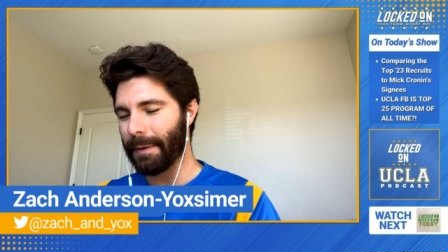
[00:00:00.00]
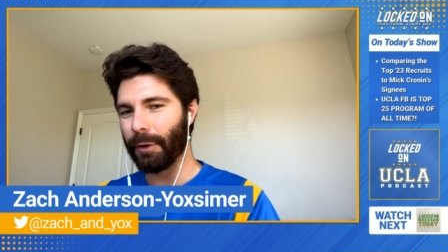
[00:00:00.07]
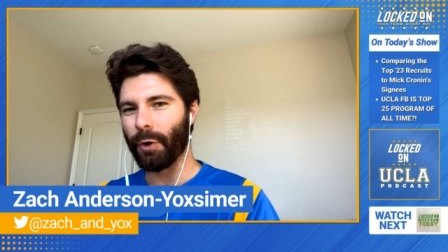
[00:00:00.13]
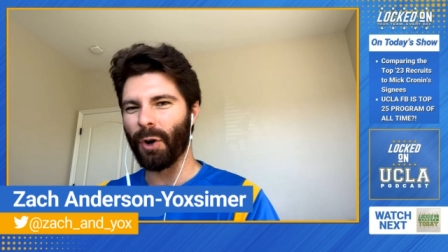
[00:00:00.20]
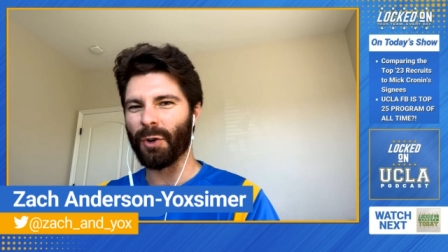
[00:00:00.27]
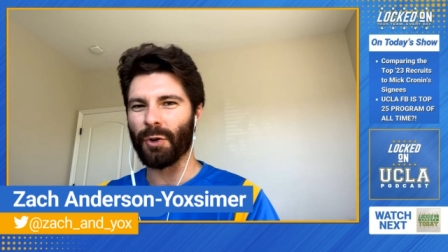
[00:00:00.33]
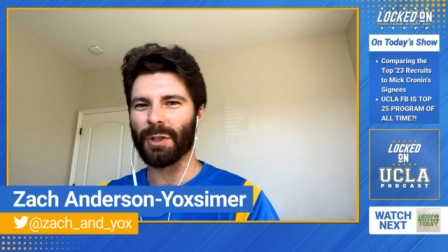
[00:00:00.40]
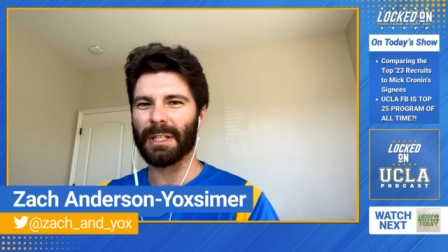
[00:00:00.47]
little
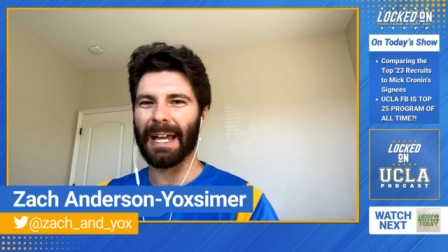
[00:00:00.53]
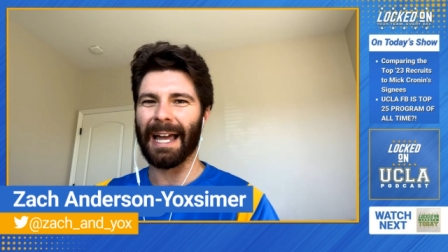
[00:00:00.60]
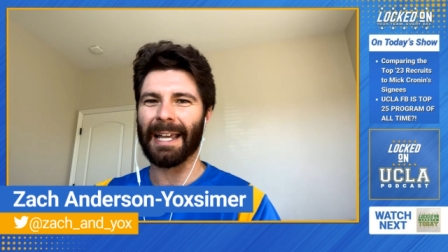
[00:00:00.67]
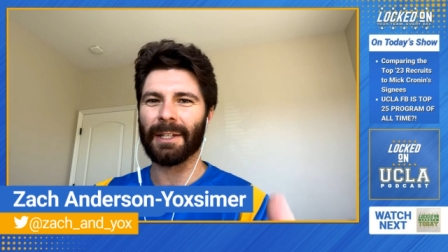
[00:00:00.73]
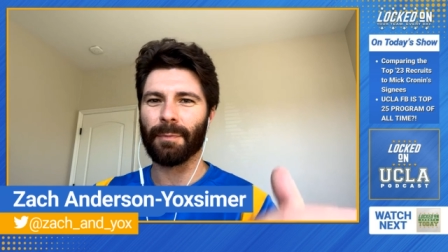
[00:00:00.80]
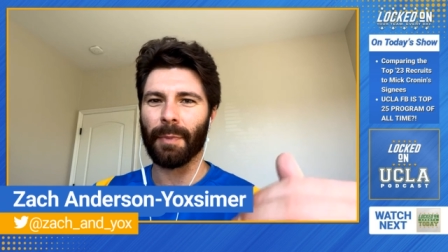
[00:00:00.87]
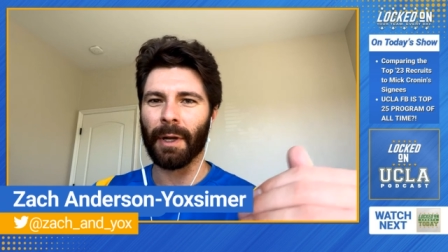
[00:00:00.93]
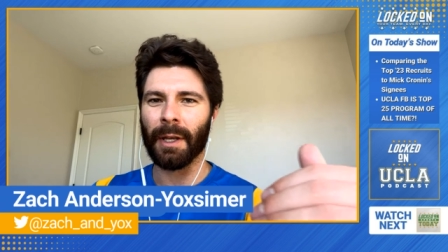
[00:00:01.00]

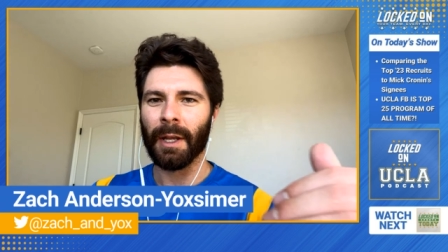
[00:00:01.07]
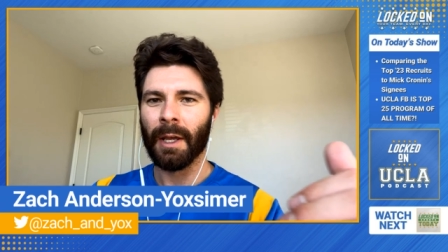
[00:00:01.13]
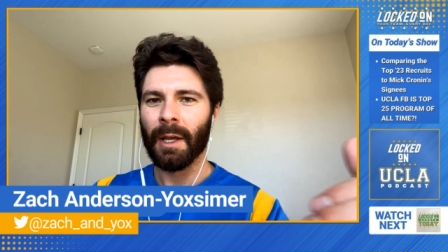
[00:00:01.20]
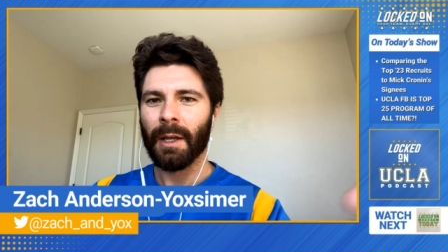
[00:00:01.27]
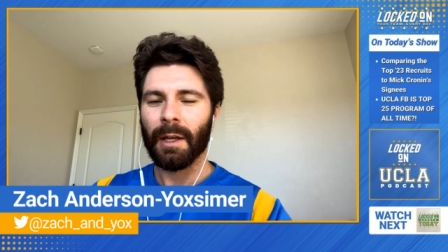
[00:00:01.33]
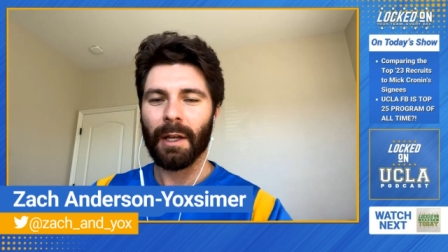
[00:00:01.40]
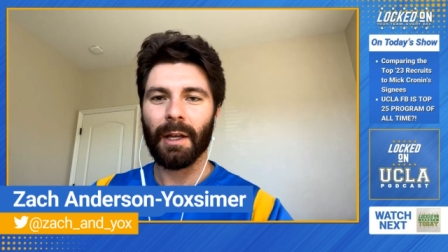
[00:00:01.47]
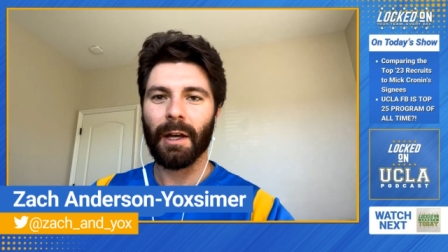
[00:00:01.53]
undersized, but
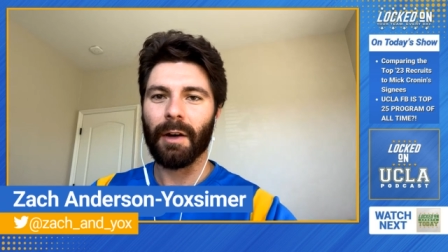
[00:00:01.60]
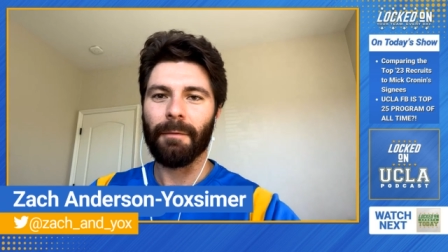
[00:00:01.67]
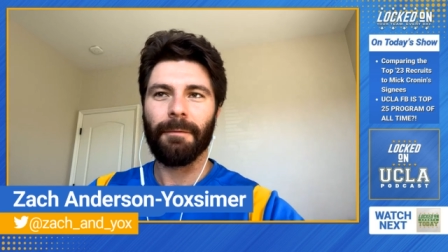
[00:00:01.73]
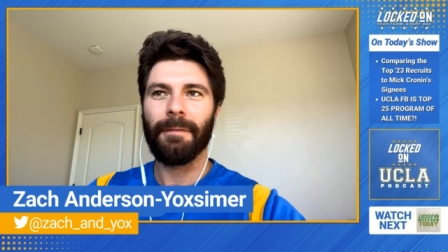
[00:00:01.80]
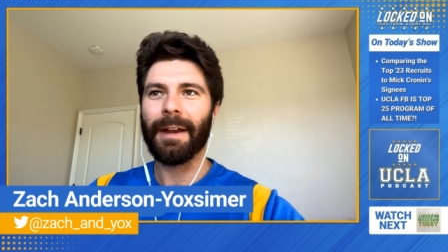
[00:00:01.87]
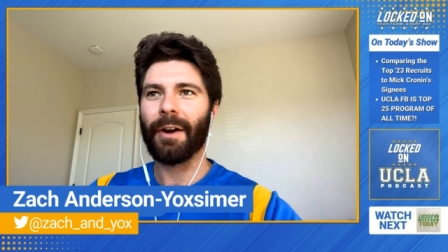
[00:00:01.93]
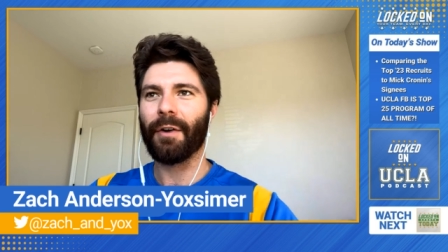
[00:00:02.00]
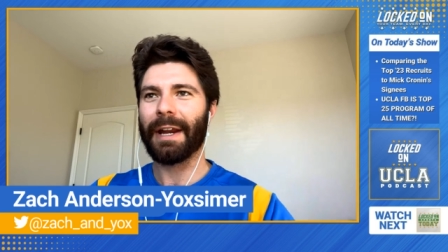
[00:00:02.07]
uh,
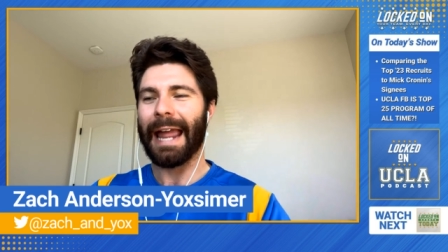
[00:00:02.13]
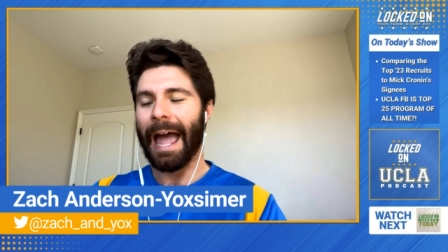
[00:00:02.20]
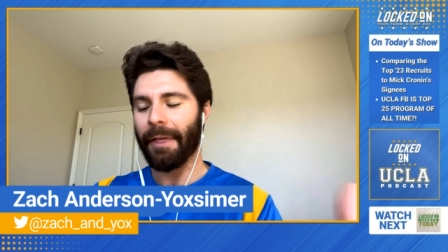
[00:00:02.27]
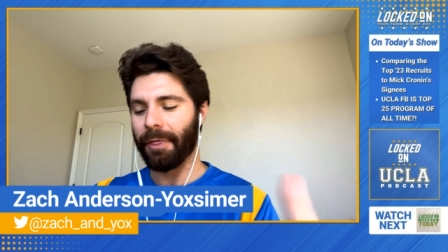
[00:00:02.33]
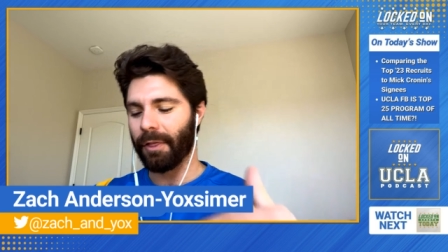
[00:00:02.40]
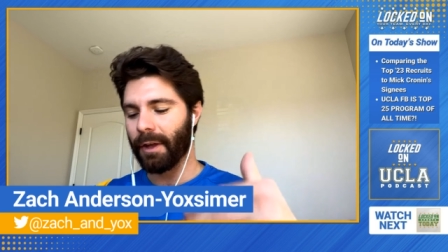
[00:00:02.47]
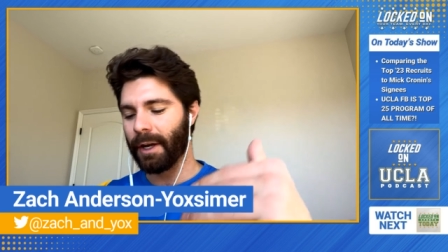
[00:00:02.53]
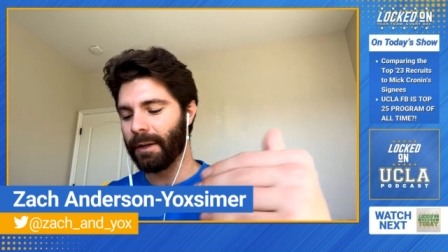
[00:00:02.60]
very
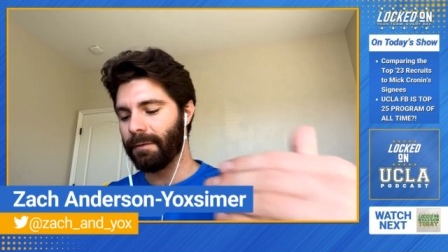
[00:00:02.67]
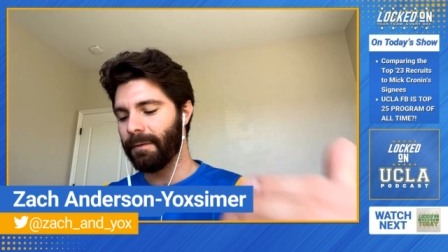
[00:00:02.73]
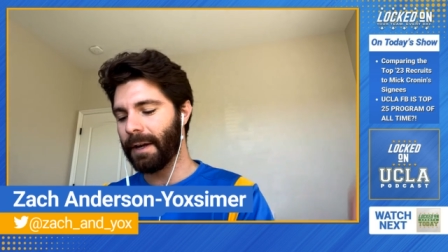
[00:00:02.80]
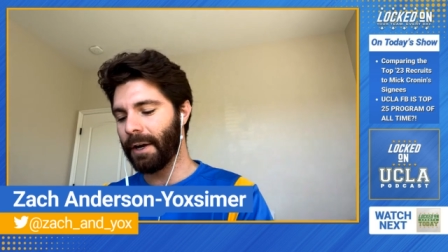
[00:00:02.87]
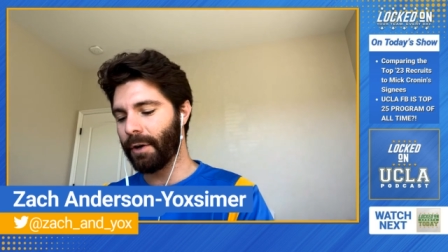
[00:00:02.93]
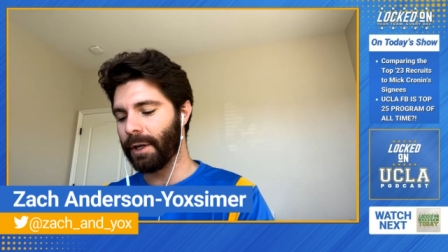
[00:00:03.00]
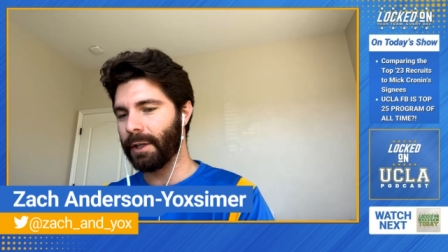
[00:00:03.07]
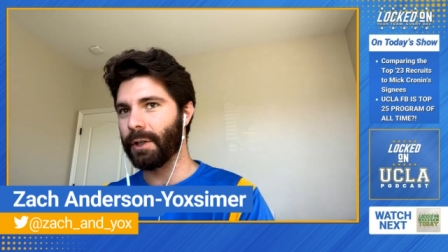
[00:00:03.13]
athletic,
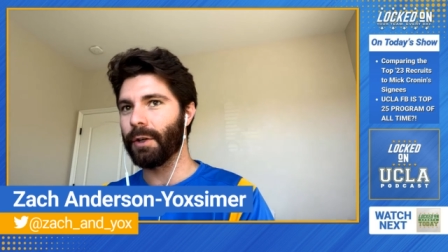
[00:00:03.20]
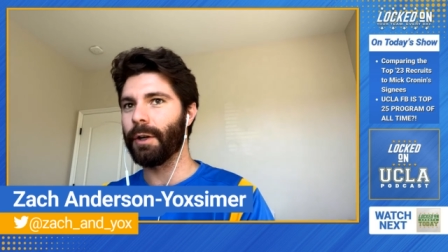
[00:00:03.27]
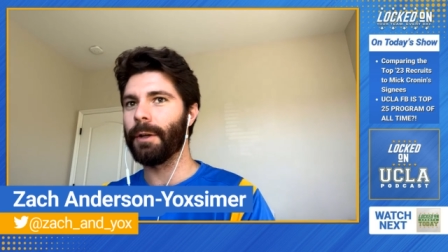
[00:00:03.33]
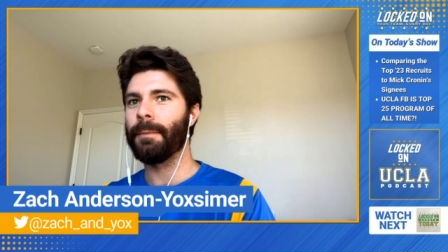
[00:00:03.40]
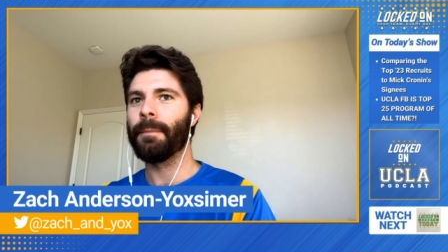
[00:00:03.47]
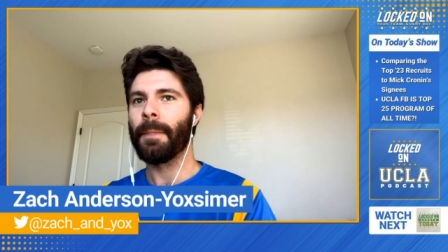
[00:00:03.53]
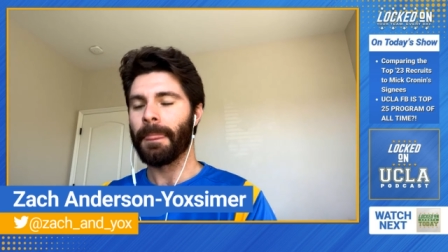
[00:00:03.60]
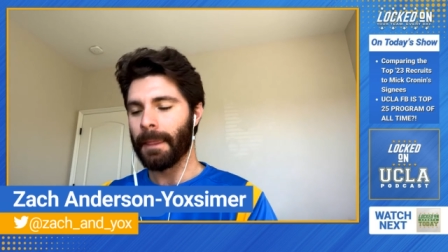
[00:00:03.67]
very good.